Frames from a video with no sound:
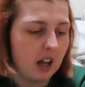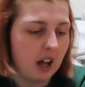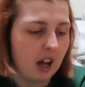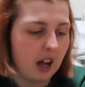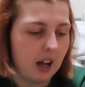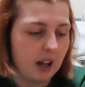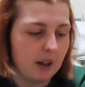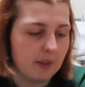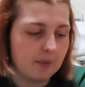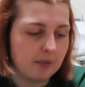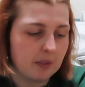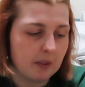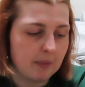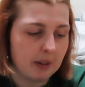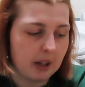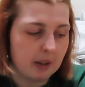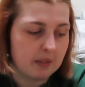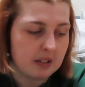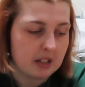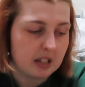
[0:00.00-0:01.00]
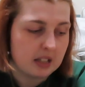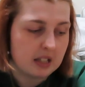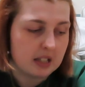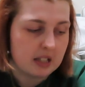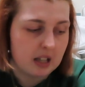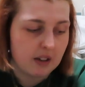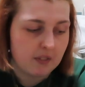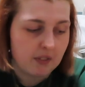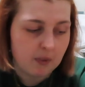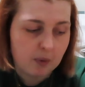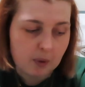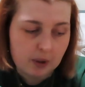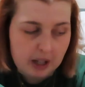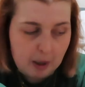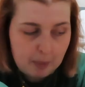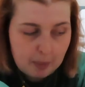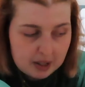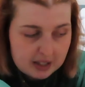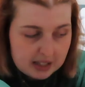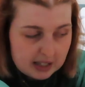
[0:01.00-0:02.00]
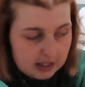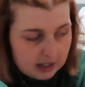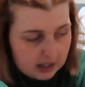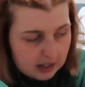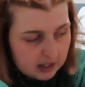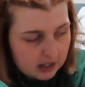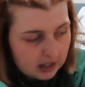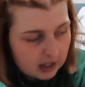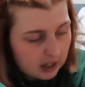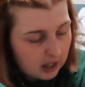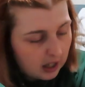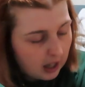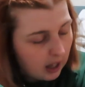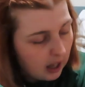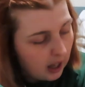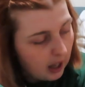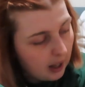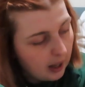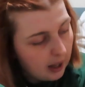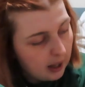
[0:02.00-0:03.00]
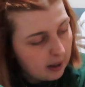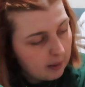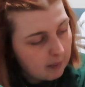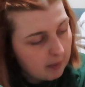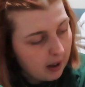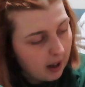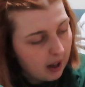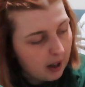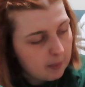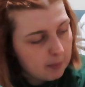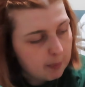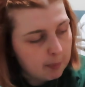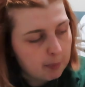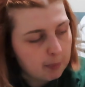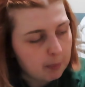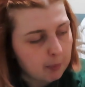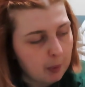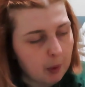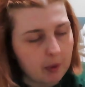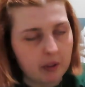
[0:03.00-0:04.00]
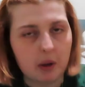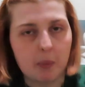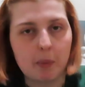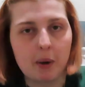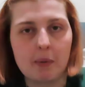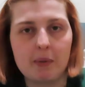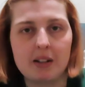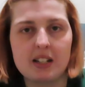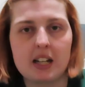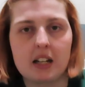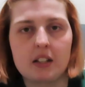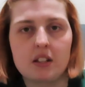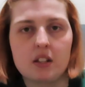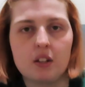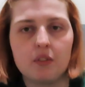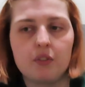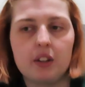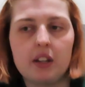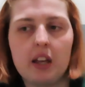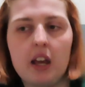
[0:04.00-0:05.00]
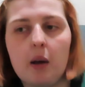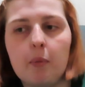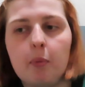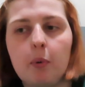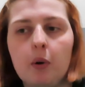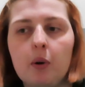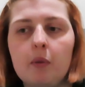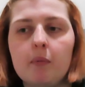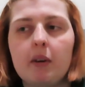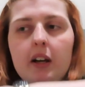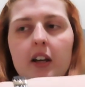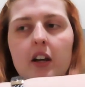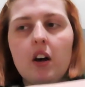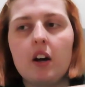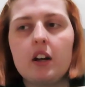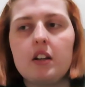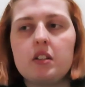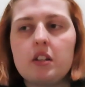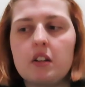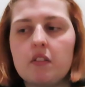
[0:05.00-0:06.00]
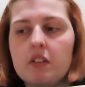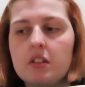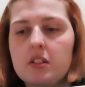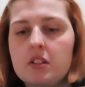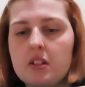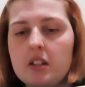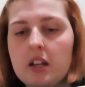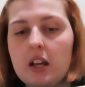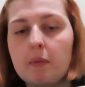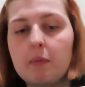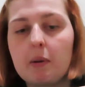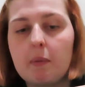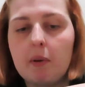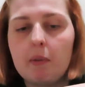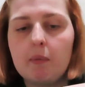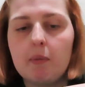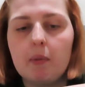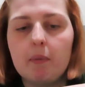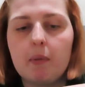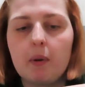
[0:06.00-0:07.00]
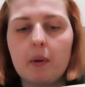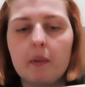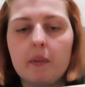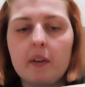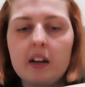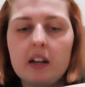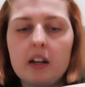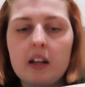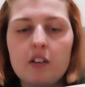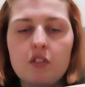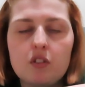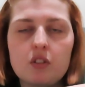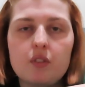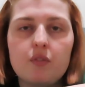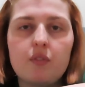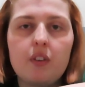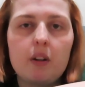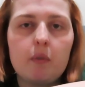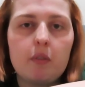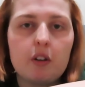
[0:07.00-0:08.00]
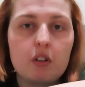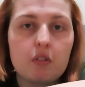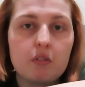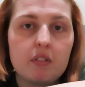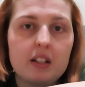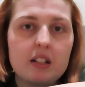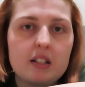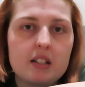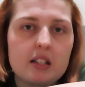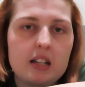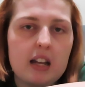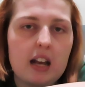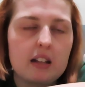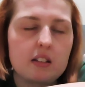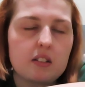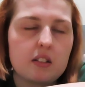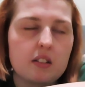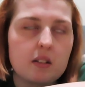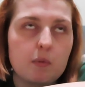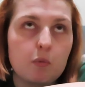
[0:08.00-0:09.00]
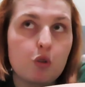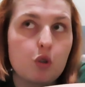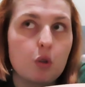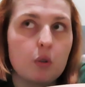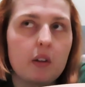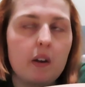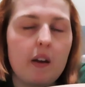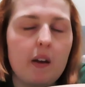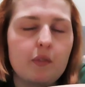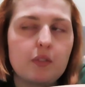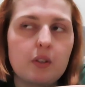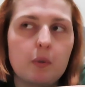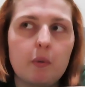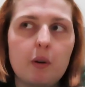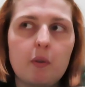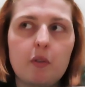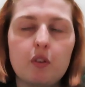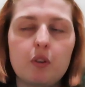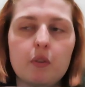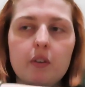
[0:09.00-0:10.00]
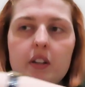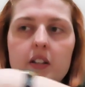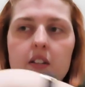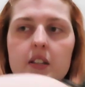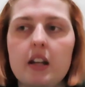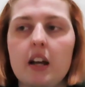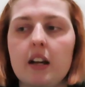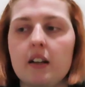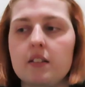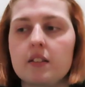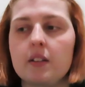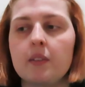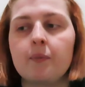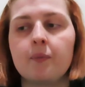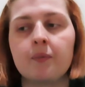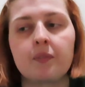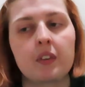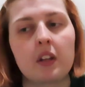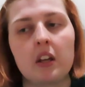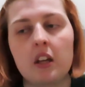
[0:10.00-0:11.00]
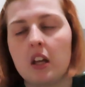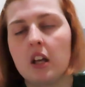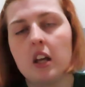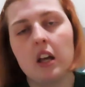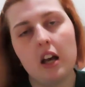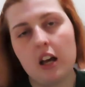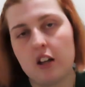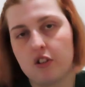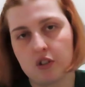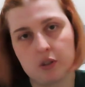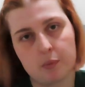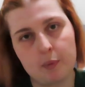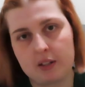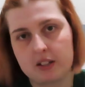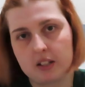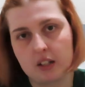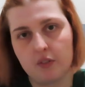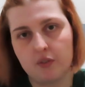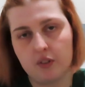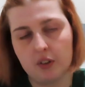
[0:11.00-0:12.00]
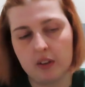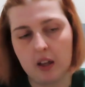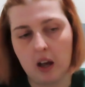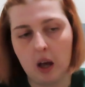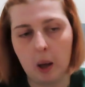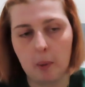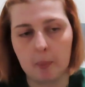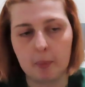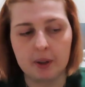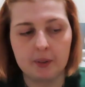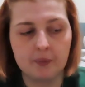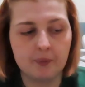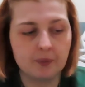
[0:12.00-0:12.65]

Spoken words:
But I'm excited to give everyone their presents. I'm probably gonna buy my dad stuff at the airport. My idea is to take my pom pom purin and just fill it with Korean snacks, because I'm sure they'll have somewhere with Korean snacks, and just basically fill that up.